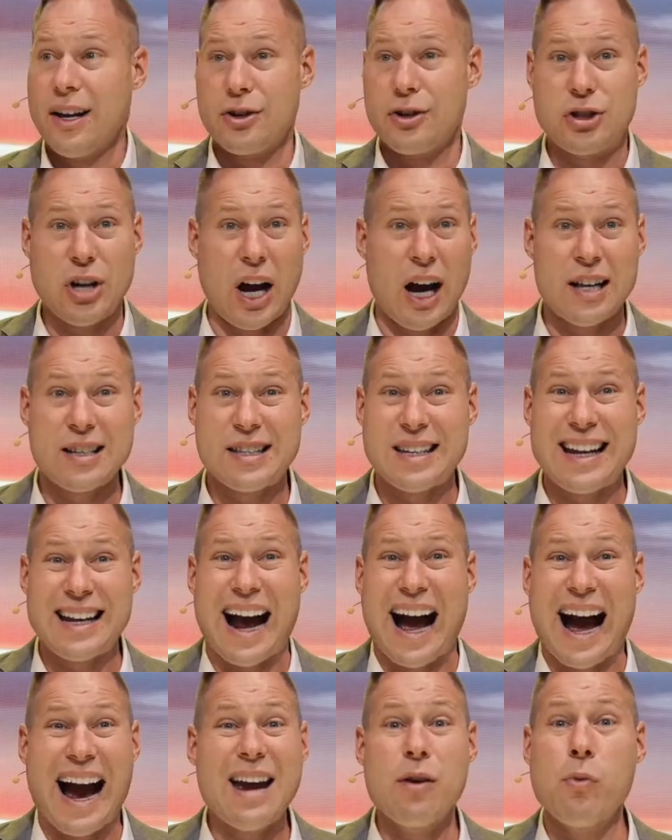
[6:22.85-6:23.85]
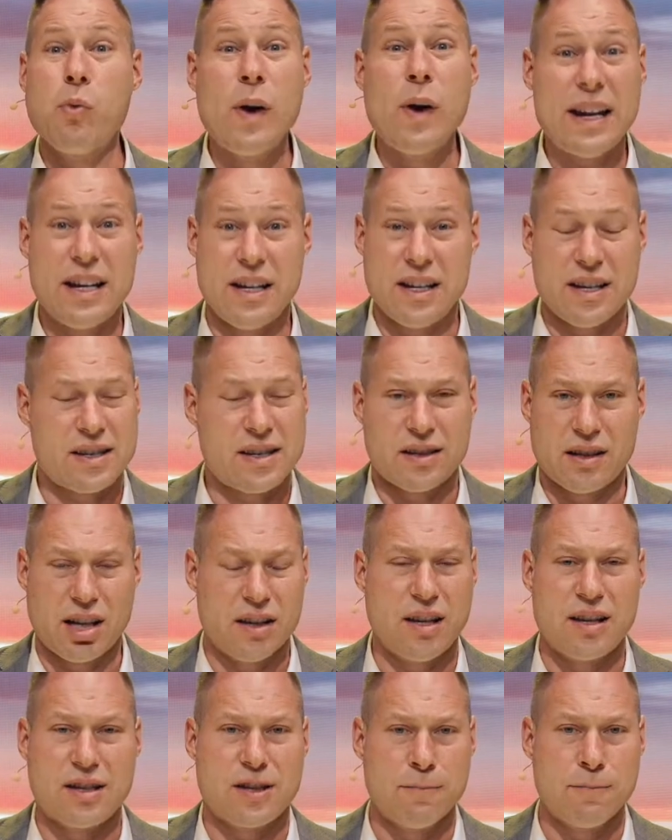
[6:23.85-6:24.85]
John's an eyewitness to
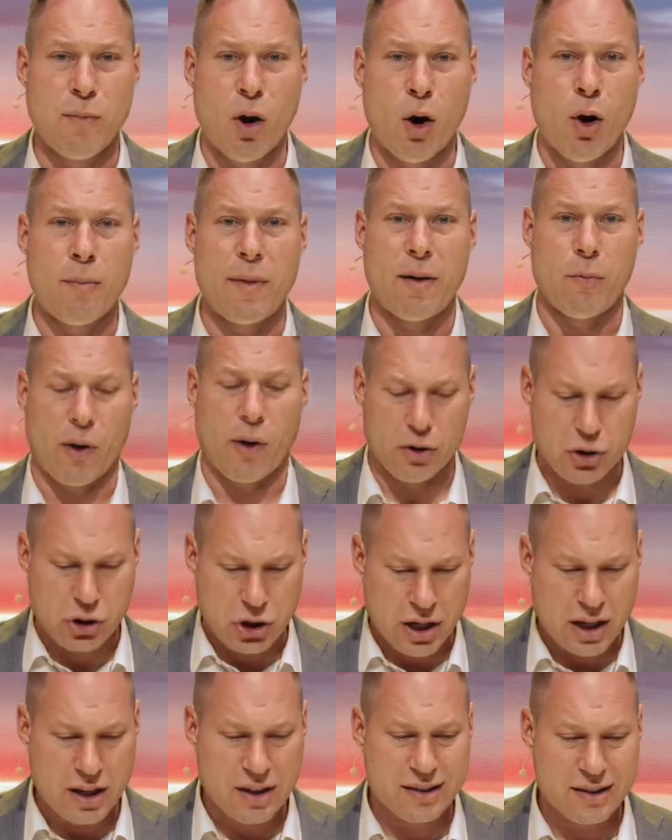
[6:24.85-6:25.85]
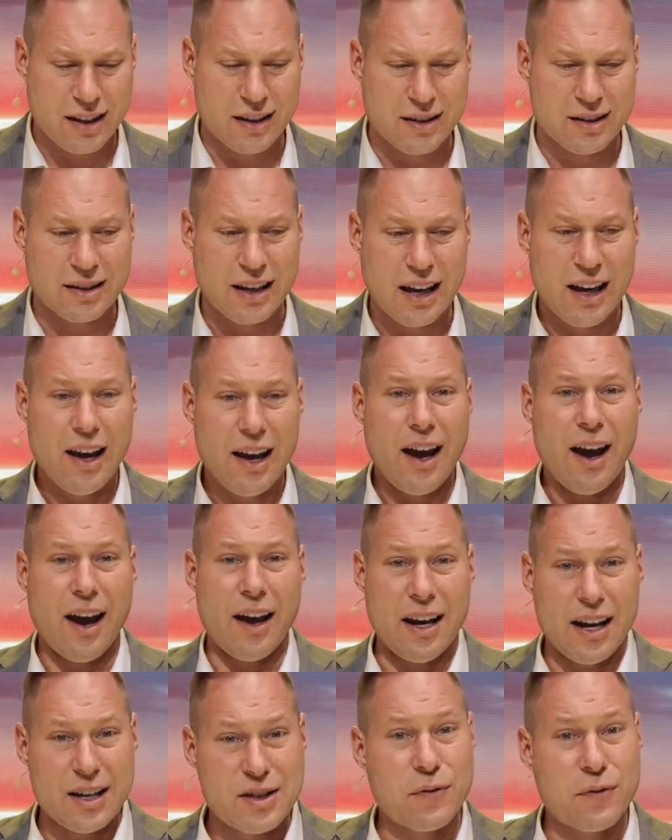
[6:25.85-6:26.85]
this moment where Jesus
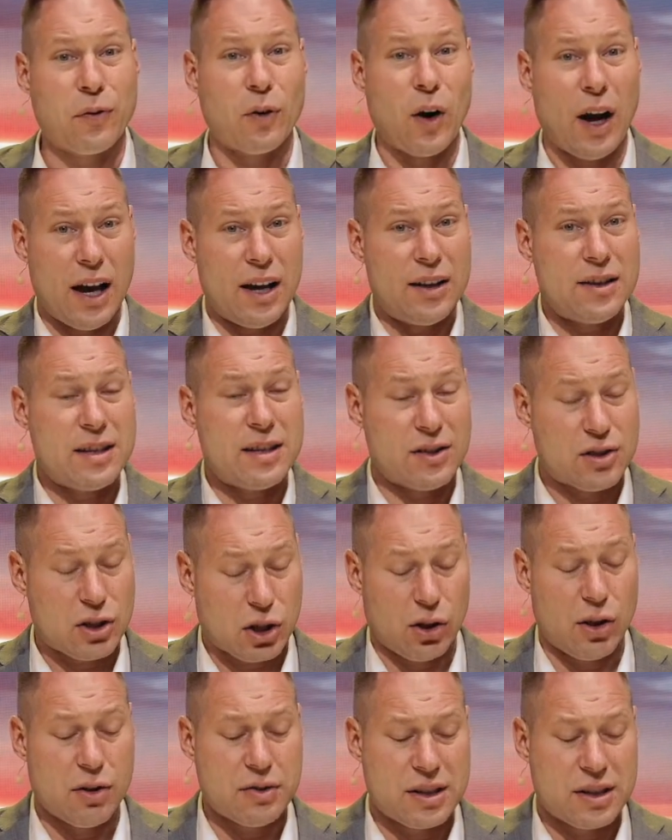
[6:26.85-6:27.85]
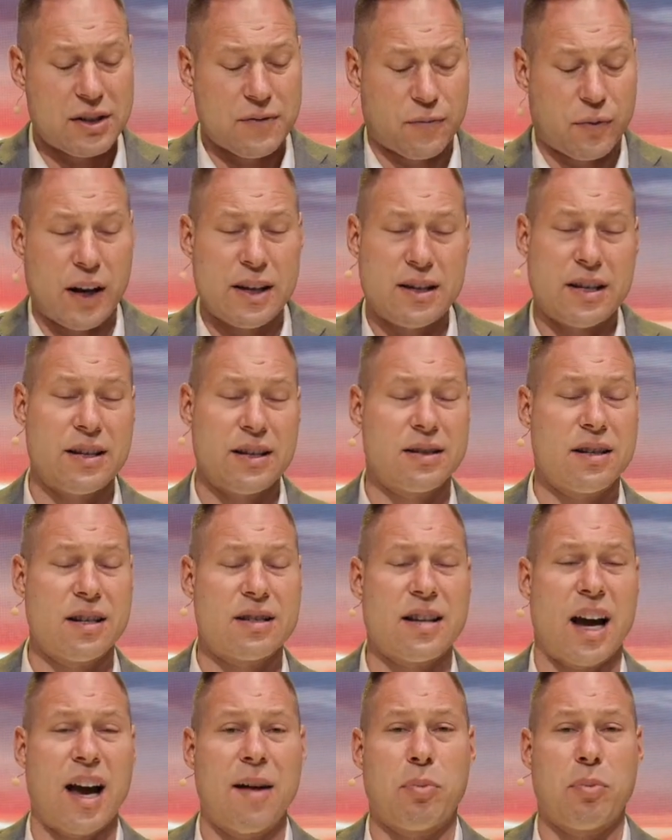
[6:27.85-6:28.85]
and his friends, his closest friends, his
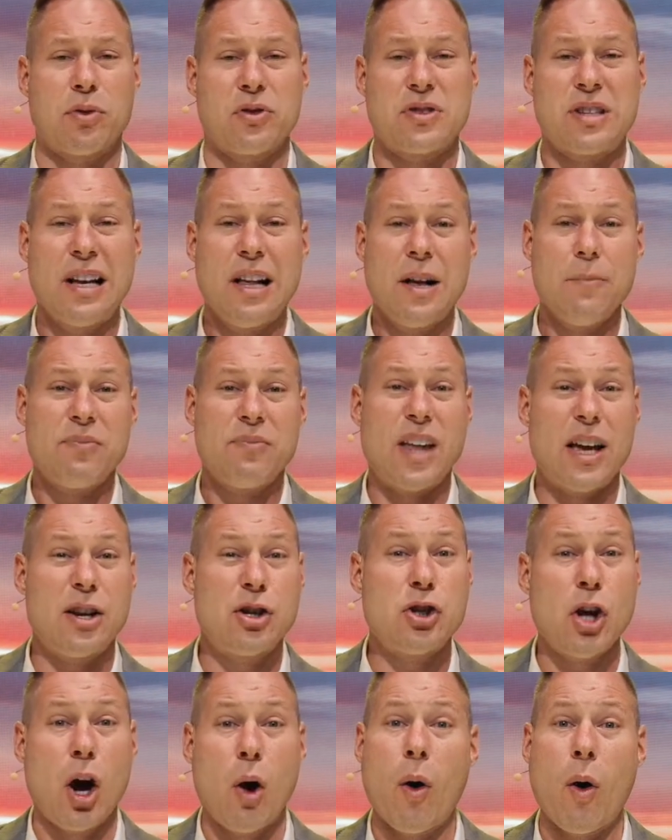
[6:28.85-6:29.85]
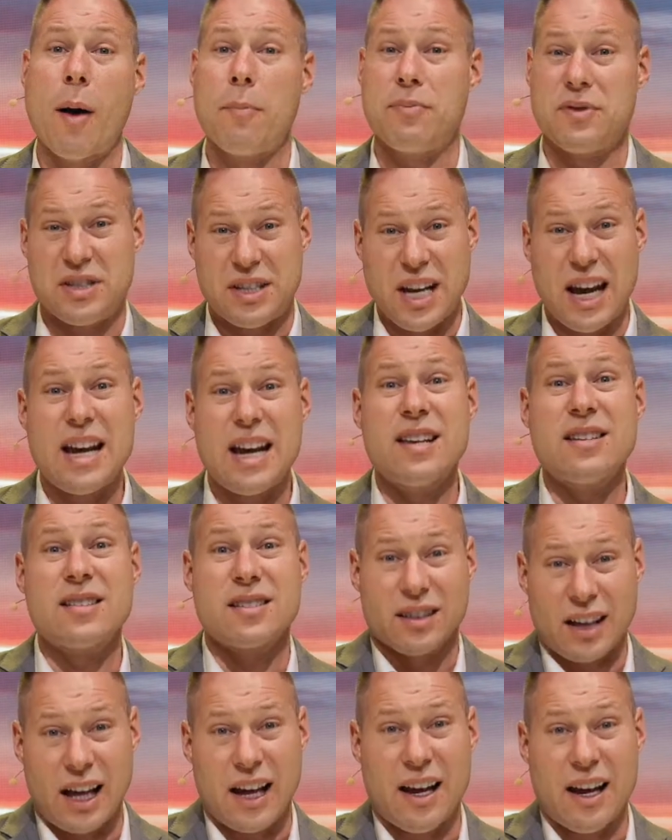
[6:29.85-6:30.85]
disciples, they show up days
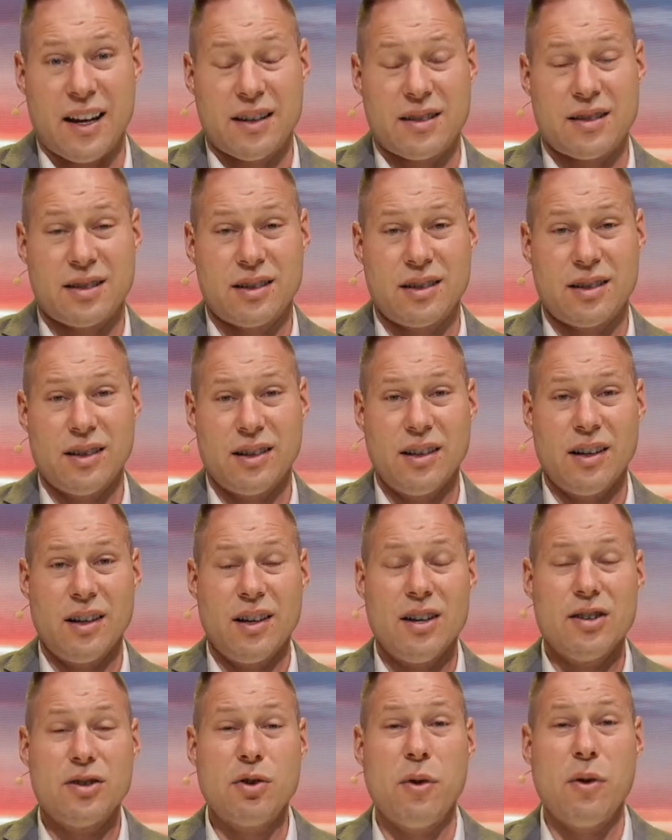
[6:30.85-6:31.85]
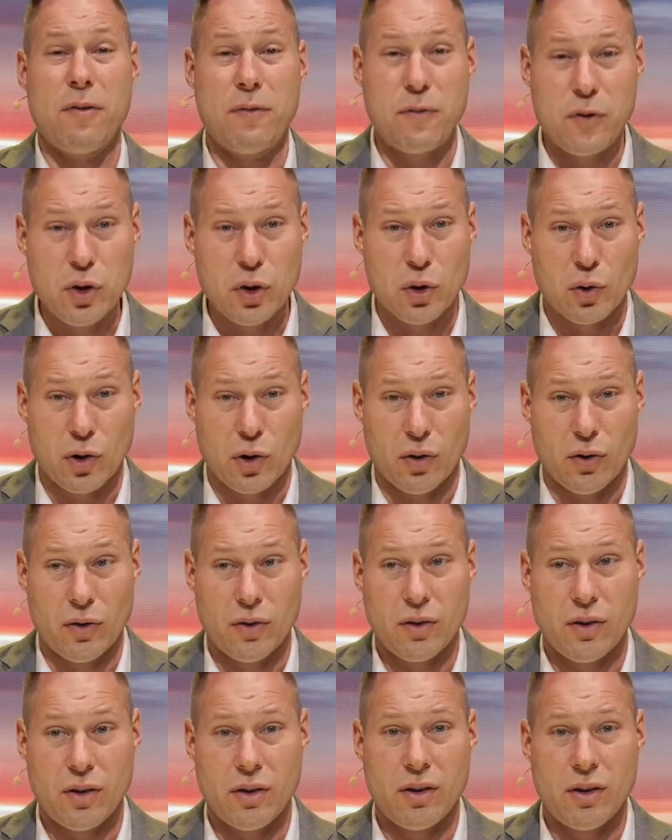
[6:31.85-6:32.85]
late to a funeral
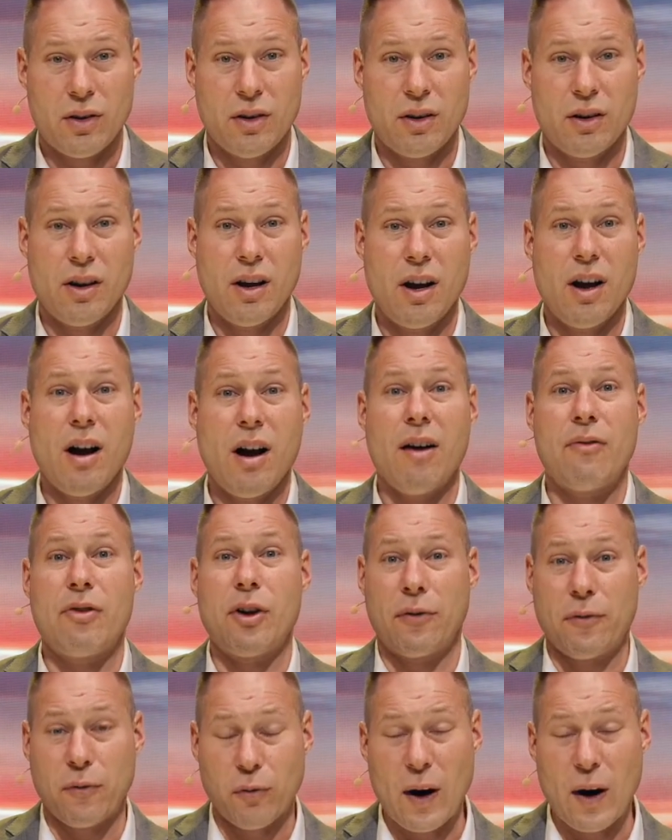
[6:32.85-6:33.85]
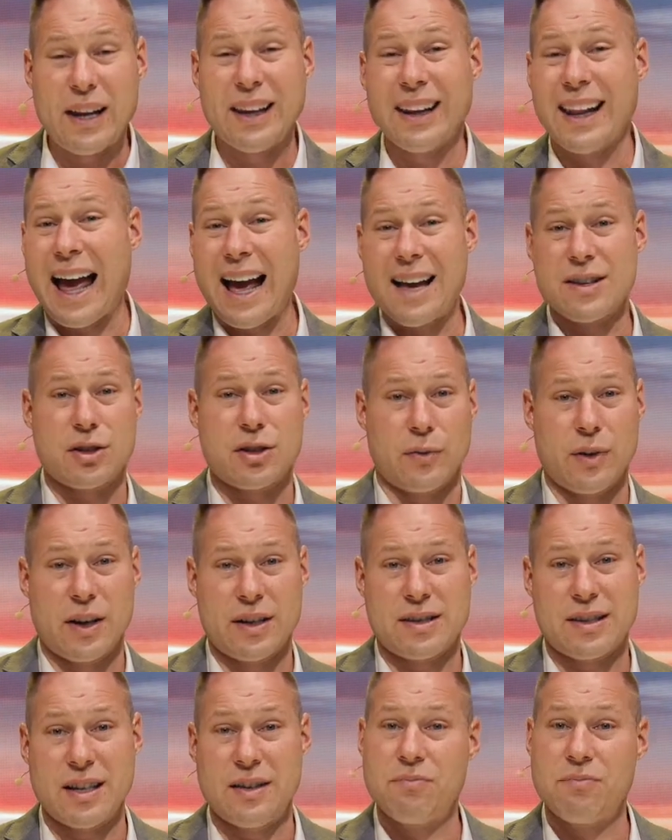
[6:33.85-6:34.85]
of their friend
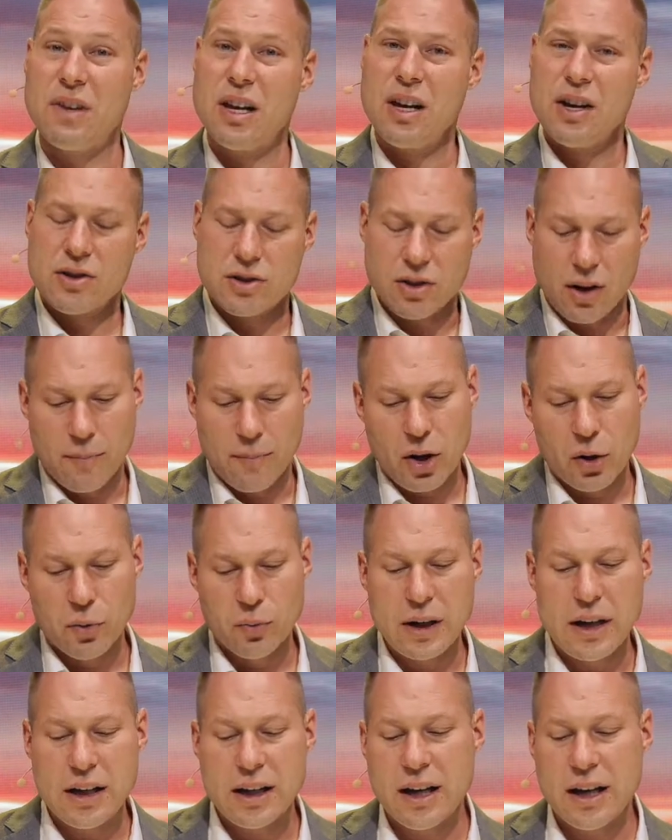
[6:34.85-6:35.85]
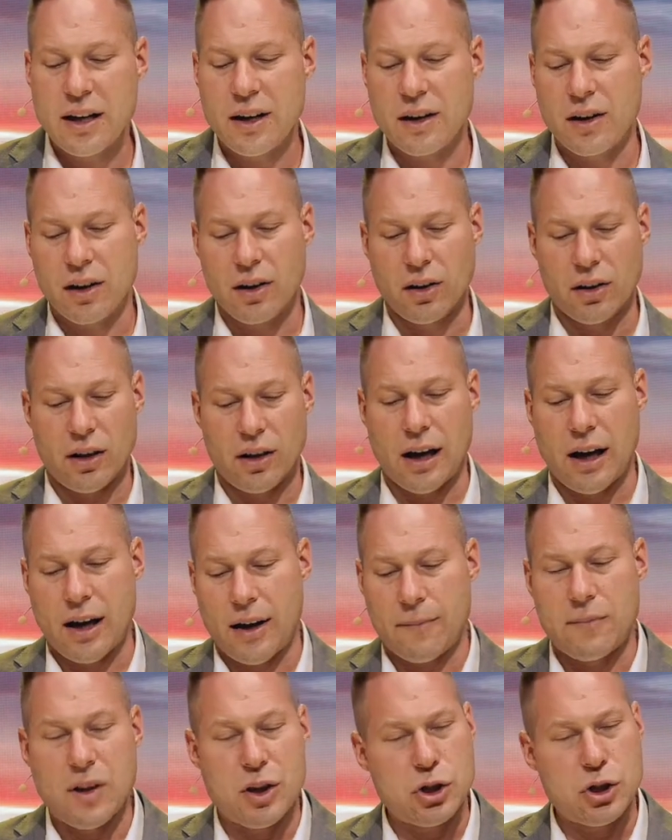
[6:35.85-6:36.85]
Lazarus. And so I'm going to read it uh,
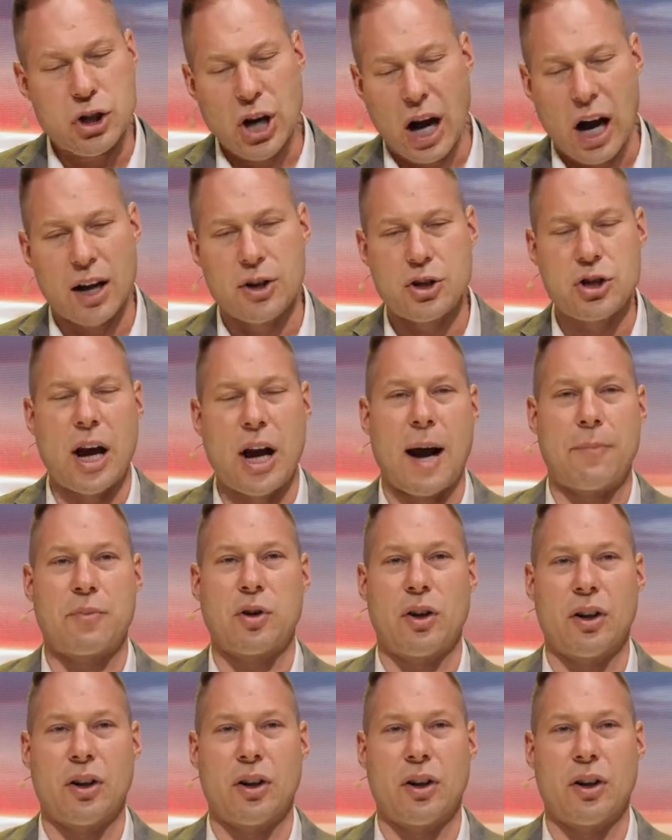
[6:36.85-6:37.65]
in John chapter